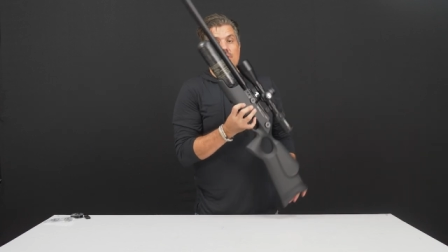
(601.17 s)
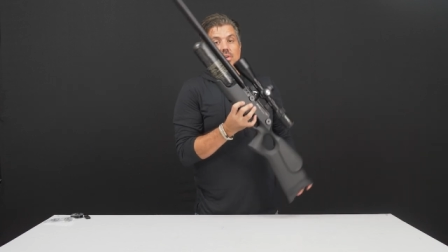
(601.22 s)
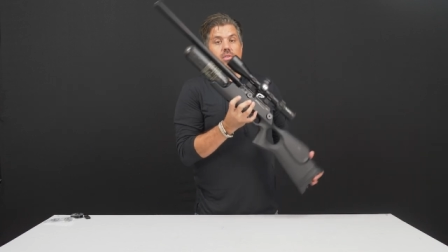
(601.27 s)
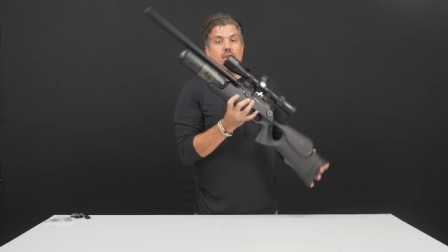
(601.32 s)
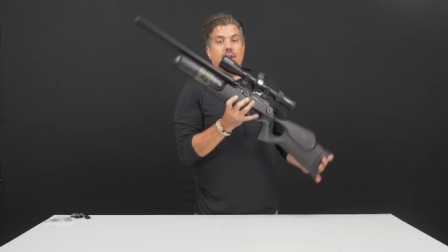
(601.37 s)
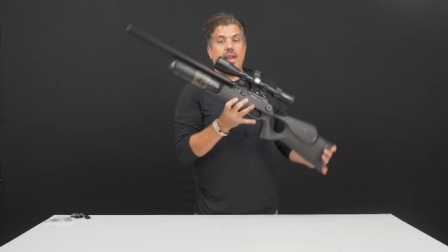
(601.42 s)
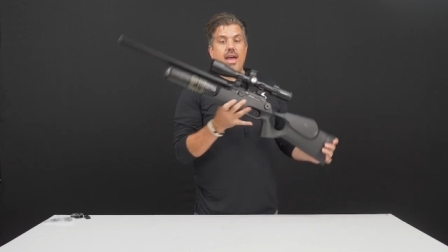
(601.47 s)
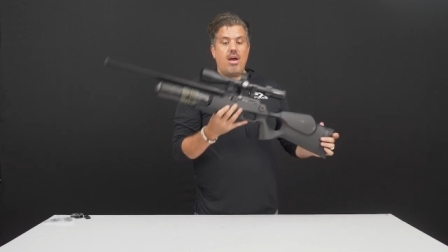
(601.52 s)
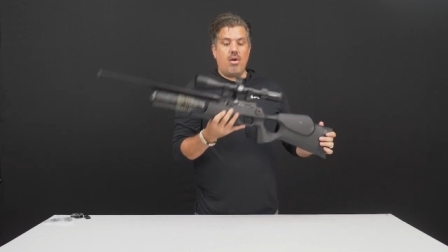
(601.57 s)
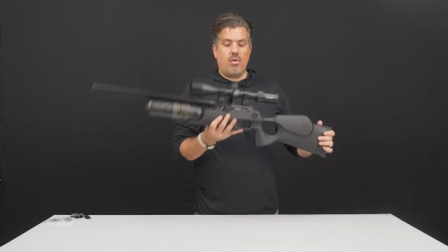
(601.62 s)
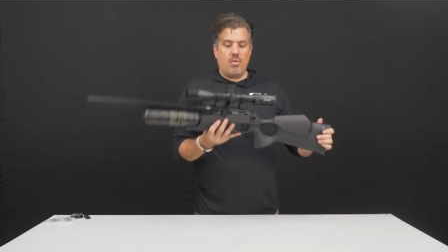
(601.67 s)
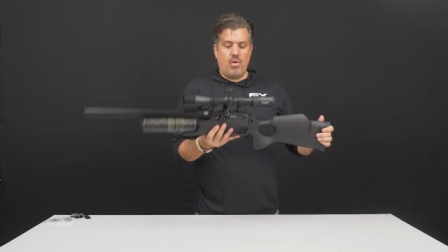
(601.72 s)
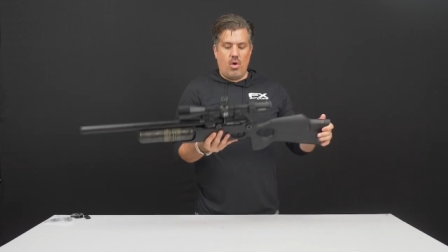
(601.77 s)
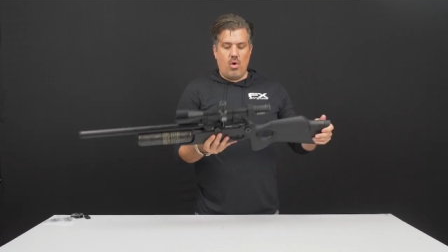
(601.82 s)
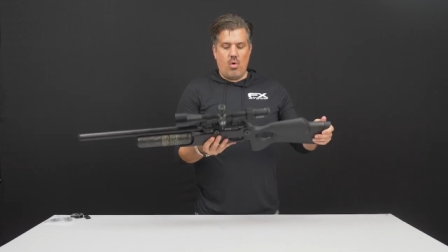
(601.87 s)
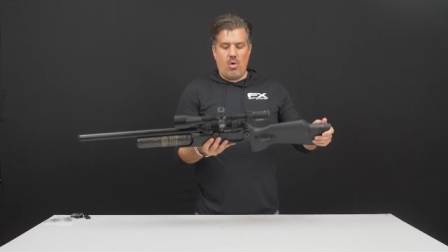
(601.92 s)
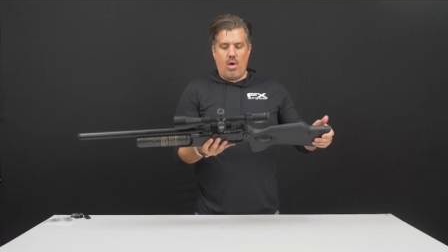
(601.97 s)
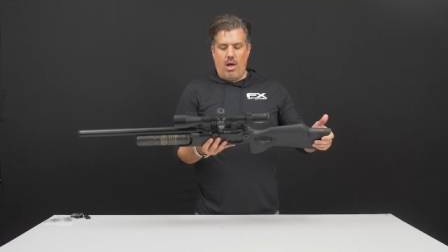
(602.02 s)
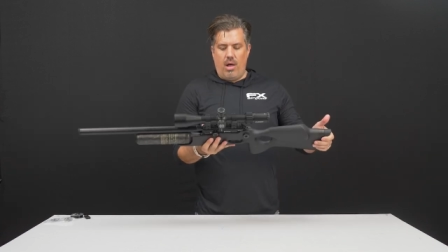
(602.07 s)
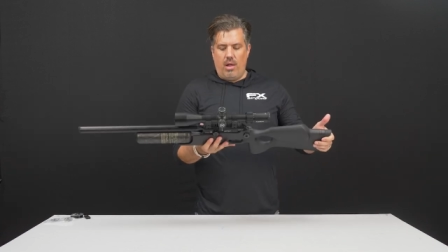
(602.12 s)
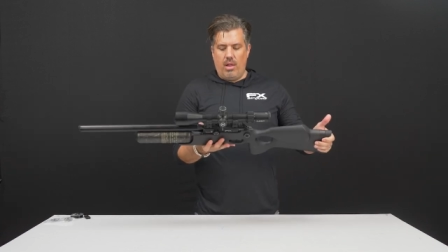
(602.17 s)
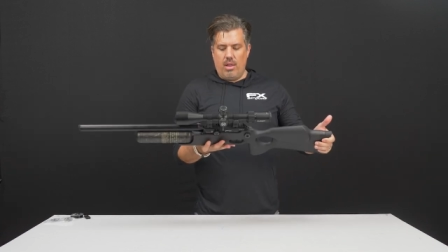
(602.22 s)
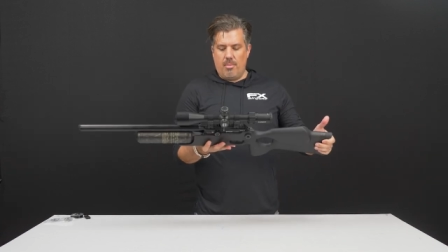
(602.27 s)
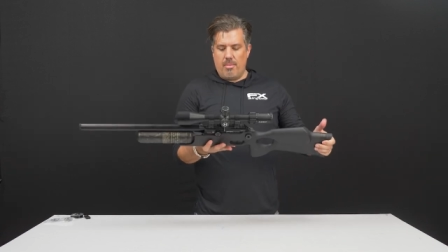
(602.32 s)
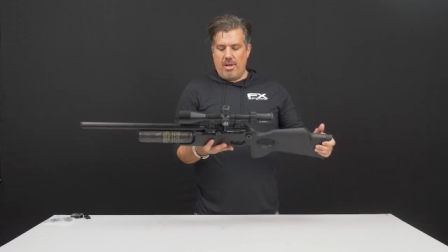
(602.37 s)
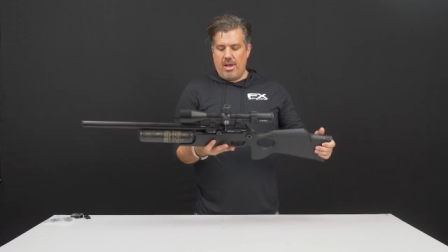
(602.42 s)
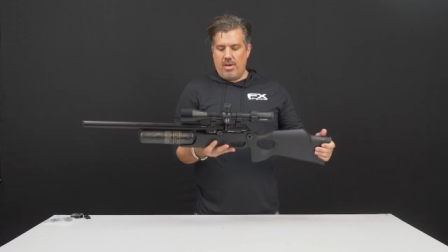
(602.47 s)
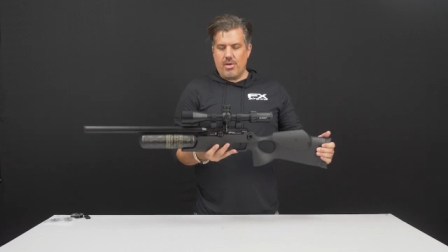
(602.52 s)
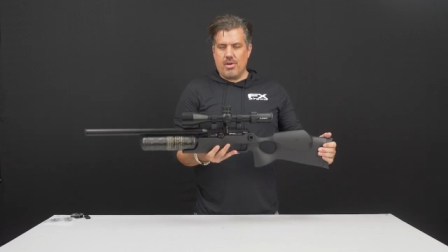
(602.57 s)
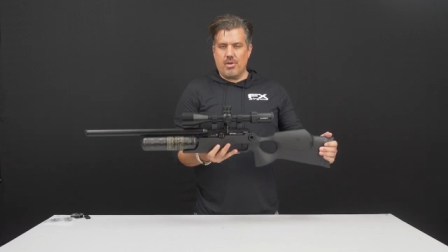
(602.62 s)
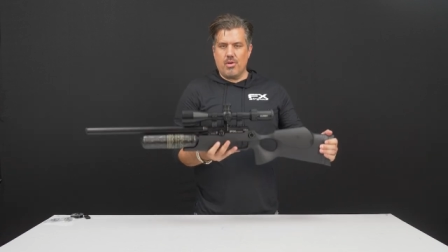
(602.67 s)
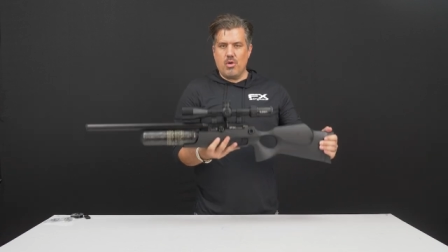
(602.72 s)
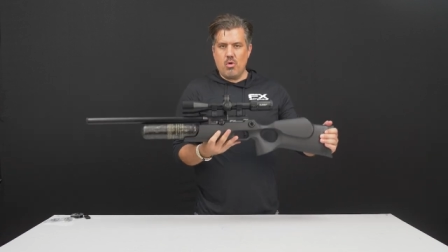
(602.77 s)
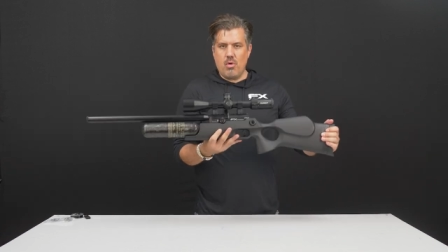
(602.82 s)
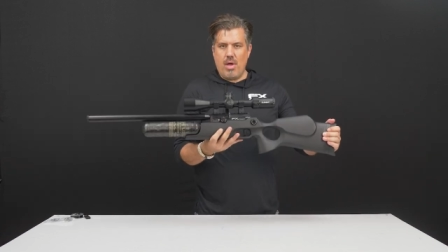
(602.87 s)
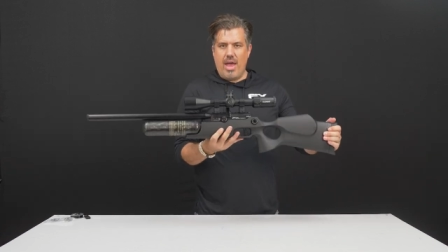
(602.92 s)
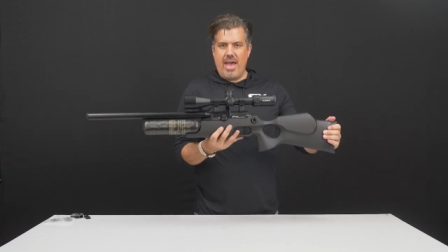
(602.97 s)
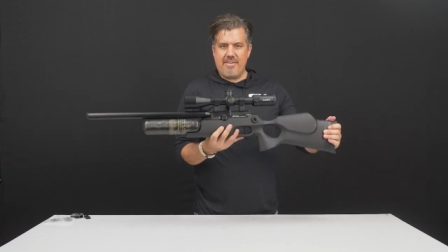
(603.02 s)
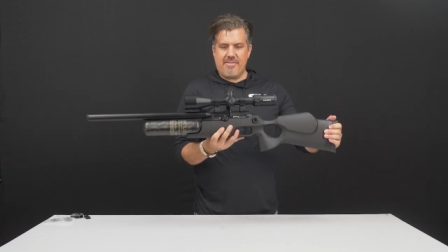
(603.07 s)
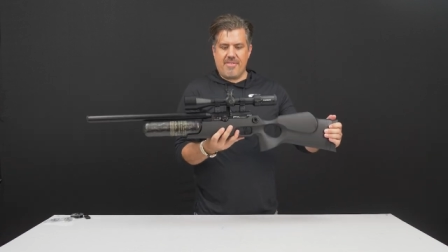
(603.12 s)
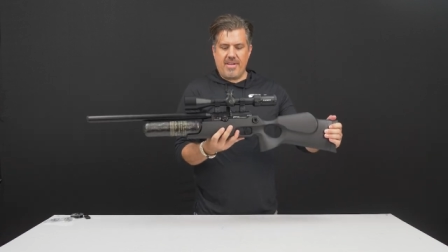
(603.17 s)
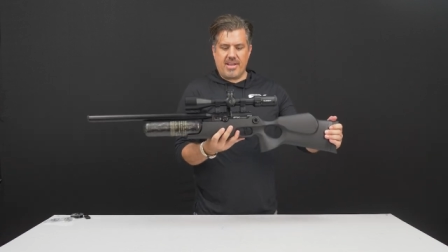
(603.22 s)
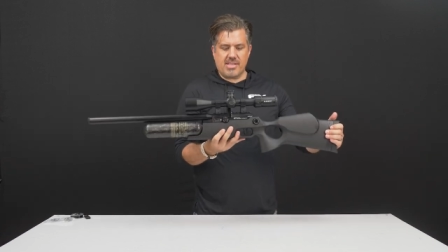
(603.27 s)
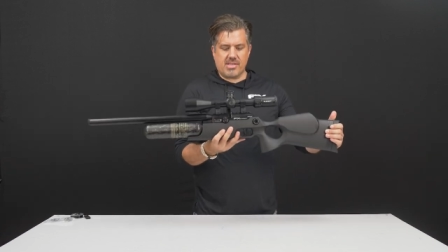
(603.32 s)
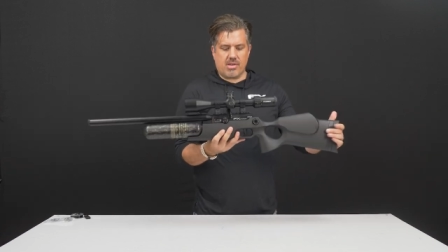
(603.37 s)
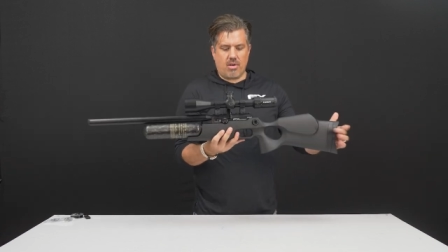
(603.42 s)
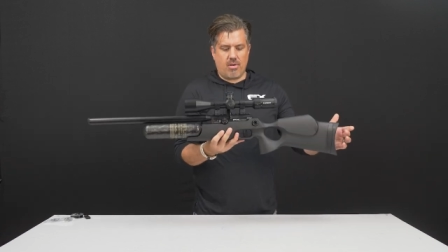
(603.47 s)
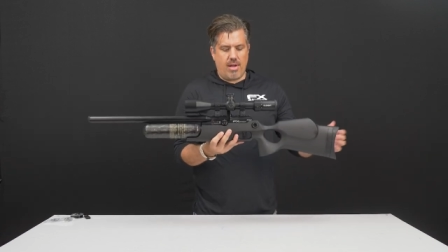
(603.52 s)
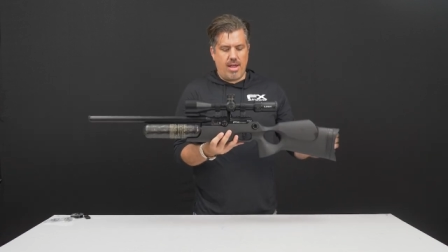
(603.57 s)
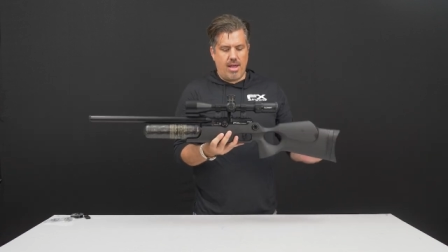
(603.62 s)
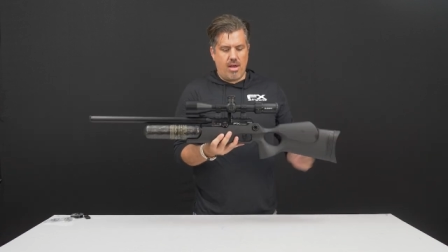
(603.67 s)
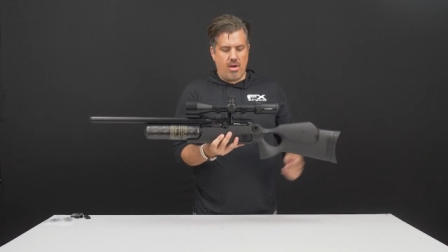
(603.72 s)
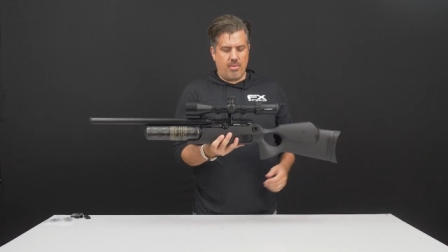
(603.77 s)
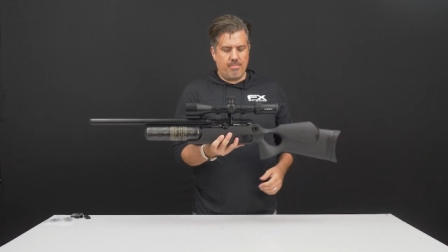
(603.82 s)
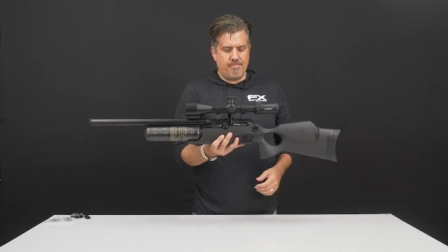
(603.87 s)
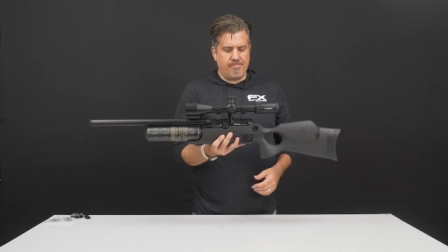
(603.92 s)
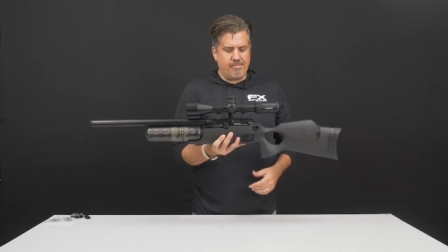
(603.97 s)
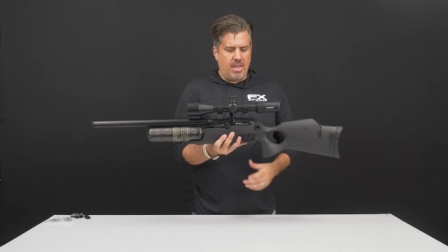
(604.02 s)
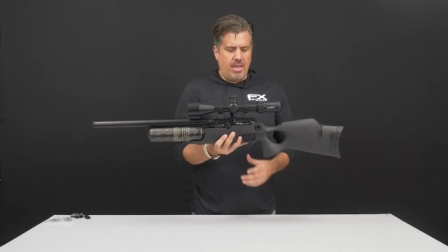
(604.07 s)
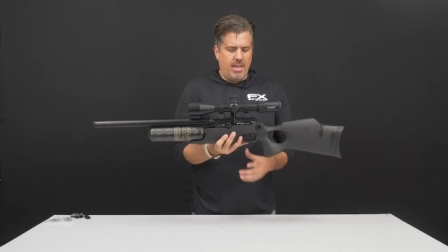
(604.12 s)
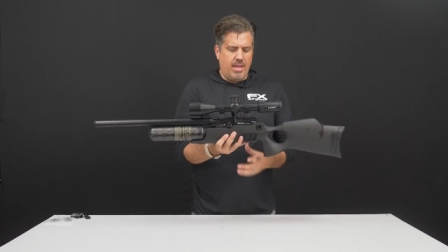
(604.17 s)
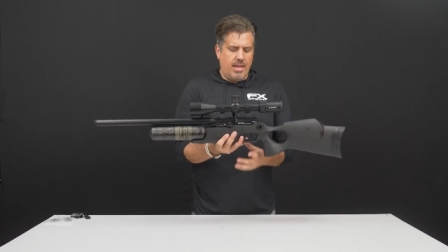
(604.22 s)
You now know all about your new FX crown.